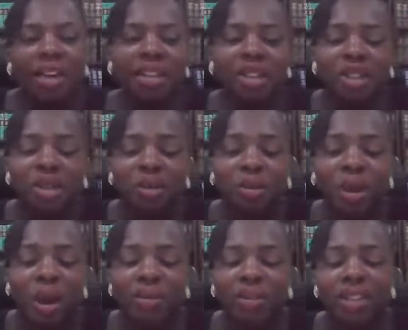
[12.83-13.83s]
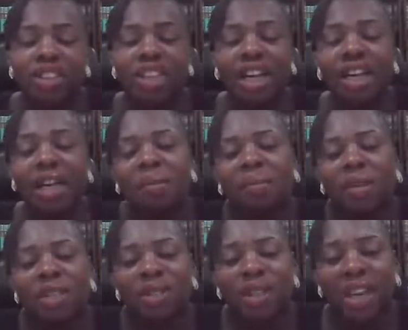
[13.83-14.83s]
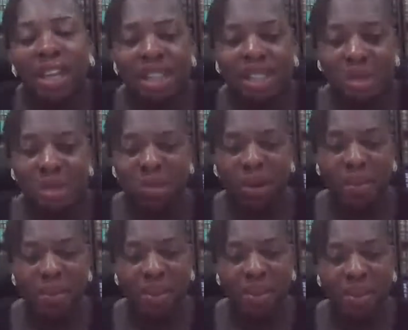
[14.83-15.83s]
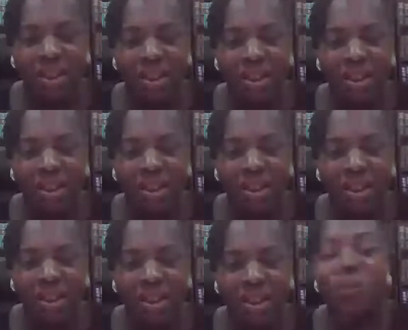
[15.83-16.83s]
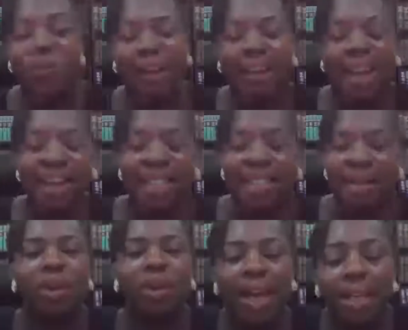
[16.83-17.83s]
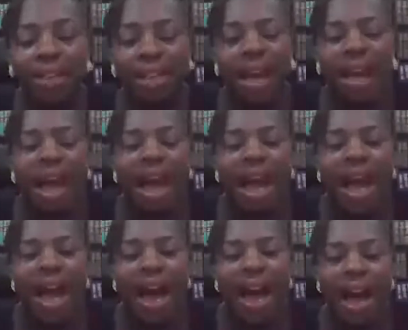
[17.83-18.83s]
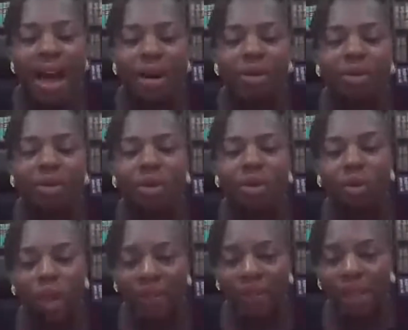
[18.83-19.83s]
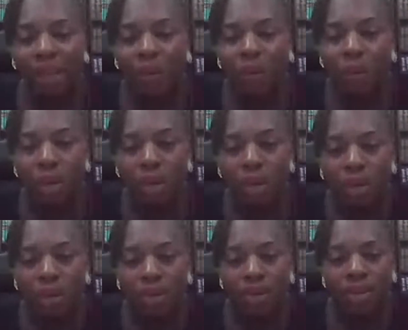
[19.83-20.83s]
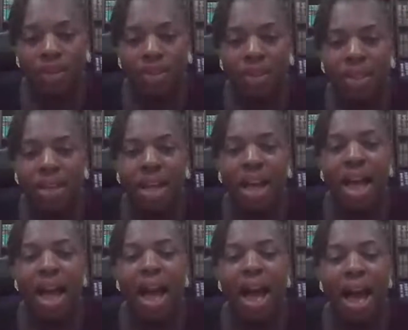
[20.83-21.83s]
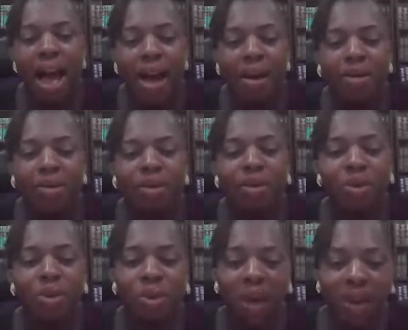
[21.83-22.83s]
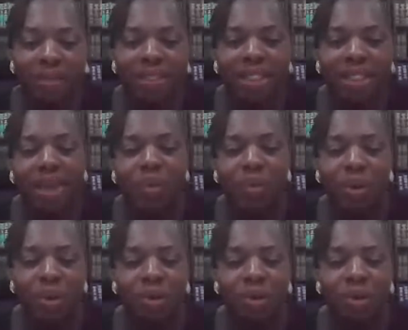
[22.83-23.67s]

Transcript: If you're yet to subscribe to the channel, please do hit the subscribe button, share the video and like. So looking at how to draft a will. How to draft a will.